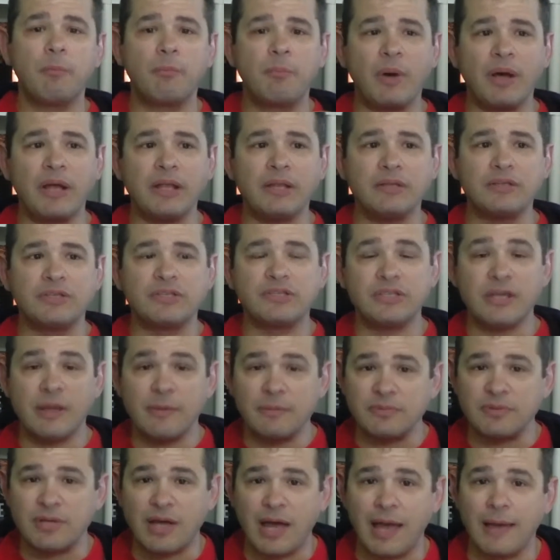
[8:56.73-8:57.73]
But
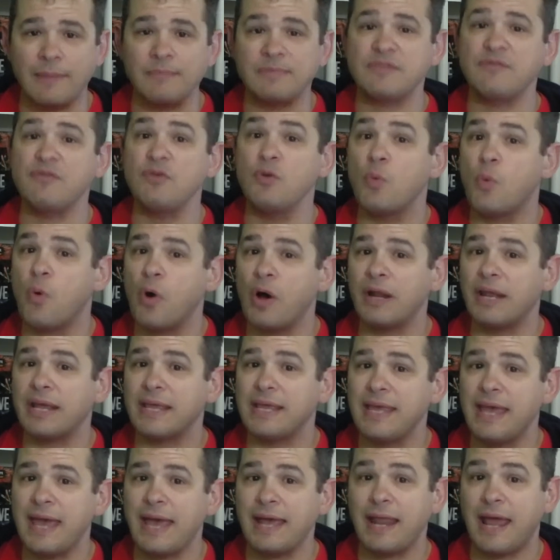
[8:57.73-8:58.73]
sometimes if you want to
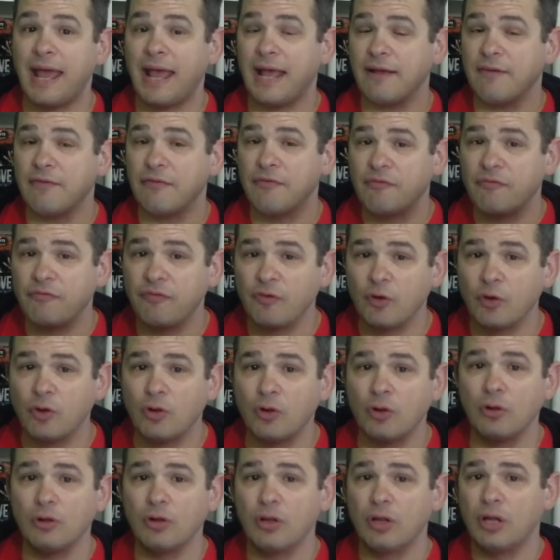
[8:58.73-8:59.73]
get a
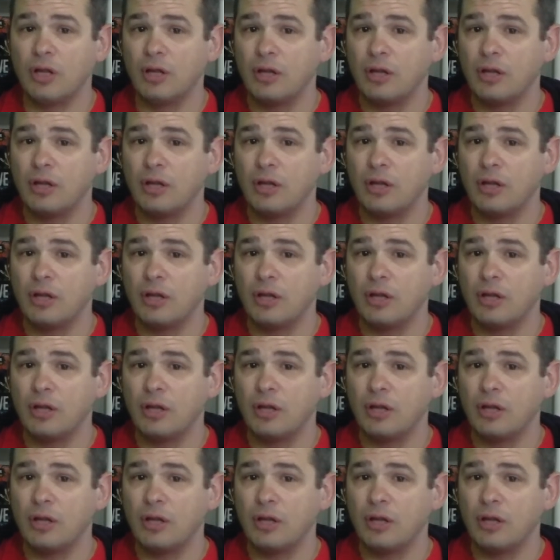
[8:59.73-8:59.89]
full